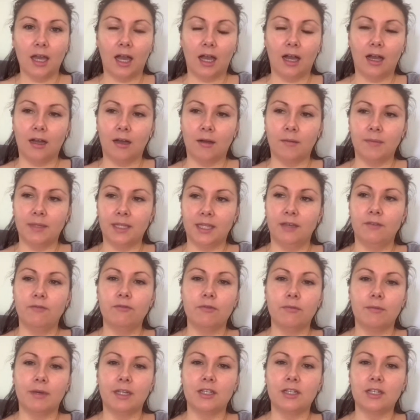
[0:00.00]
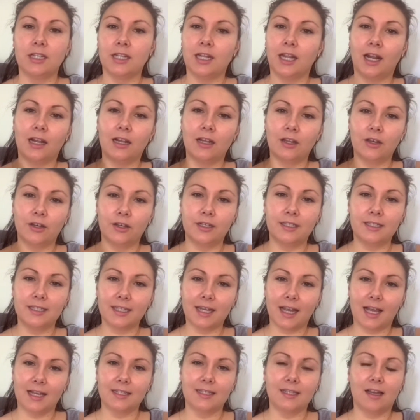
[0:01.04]
and the information that I learned
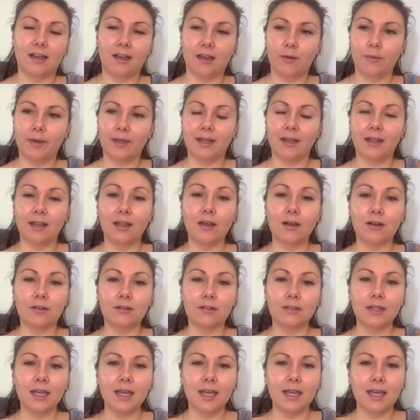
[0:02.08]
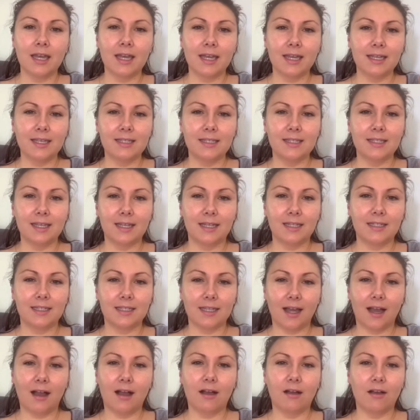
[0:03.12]
as I went along, is that it
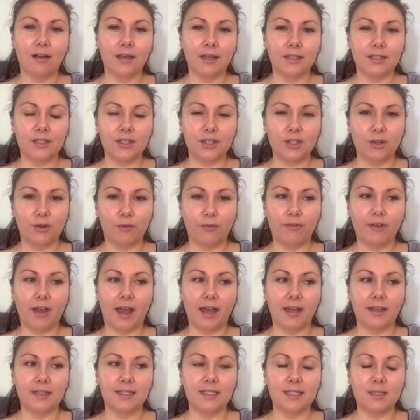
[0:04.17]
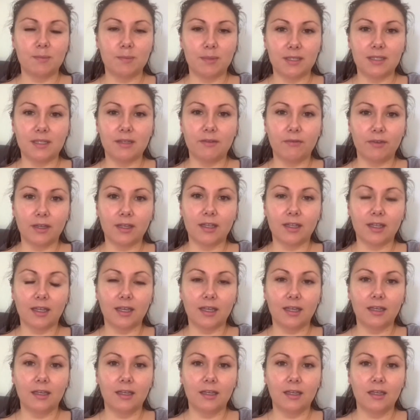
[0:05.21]
targets your fat
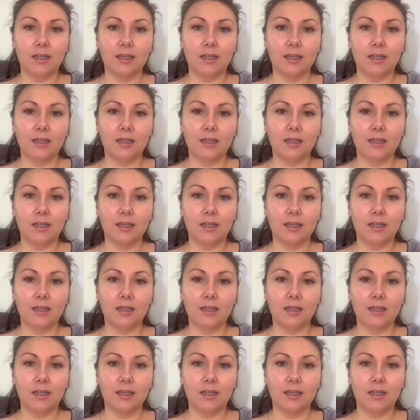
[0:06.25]
specifically,